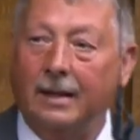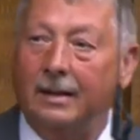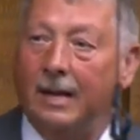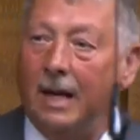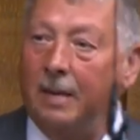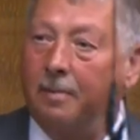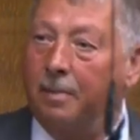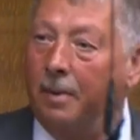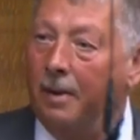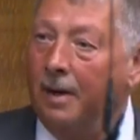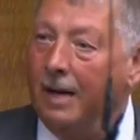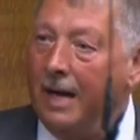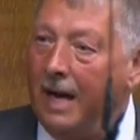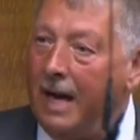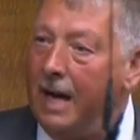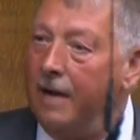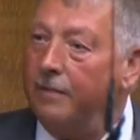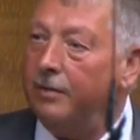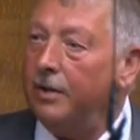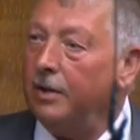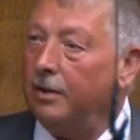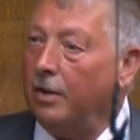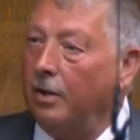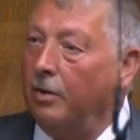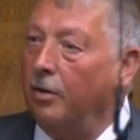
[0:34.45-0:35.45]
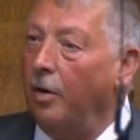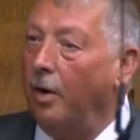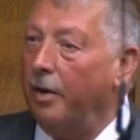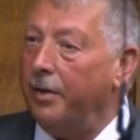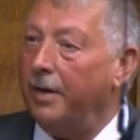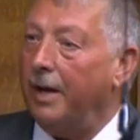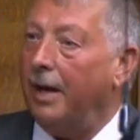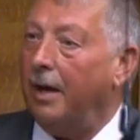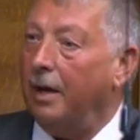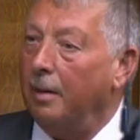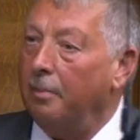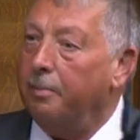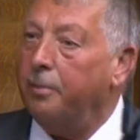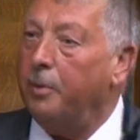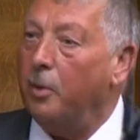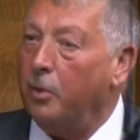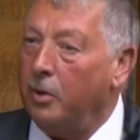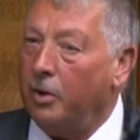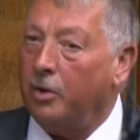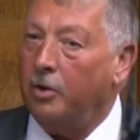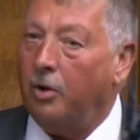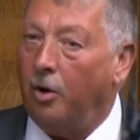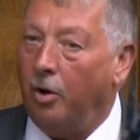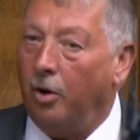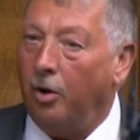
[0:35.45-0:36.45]
that they believed that the Northern Ireland
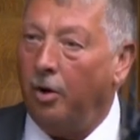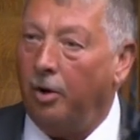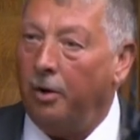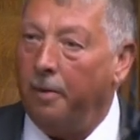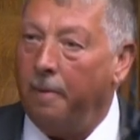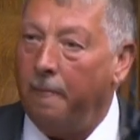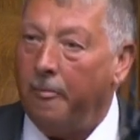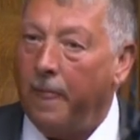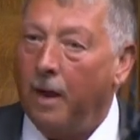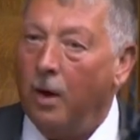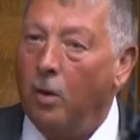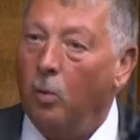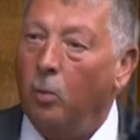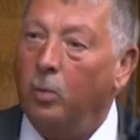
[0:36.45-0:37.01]
Protocol